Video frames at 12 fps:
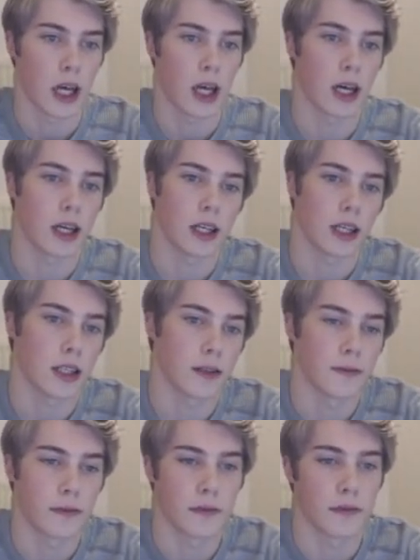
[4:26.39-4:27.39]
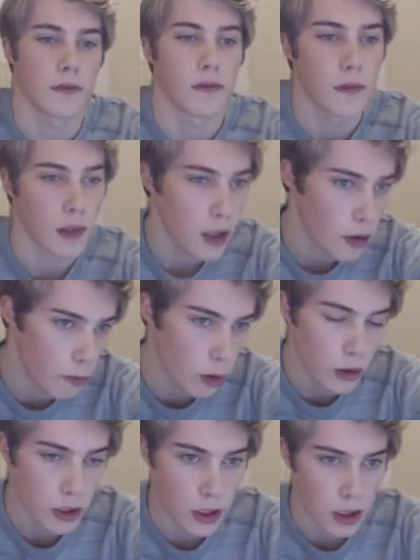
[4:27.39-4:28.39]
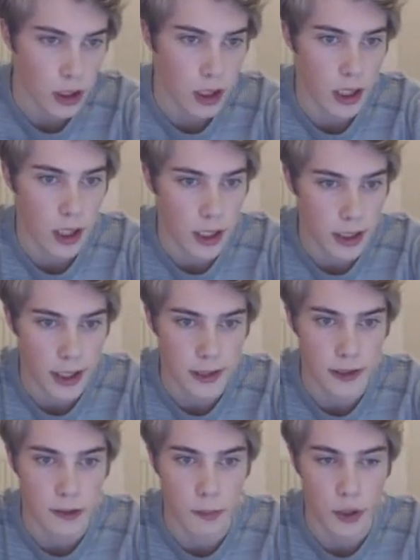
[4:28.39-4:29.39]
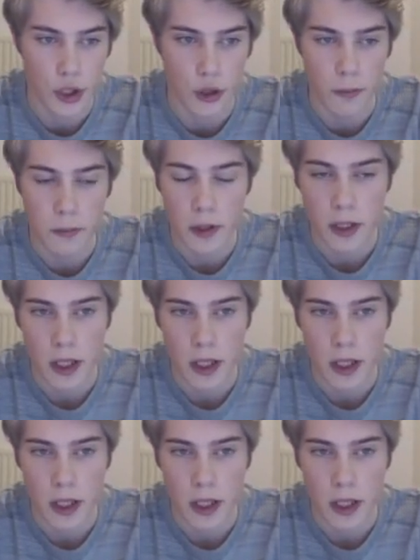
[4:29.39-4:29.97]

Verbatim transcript: Um, a rook uh, against the bishop.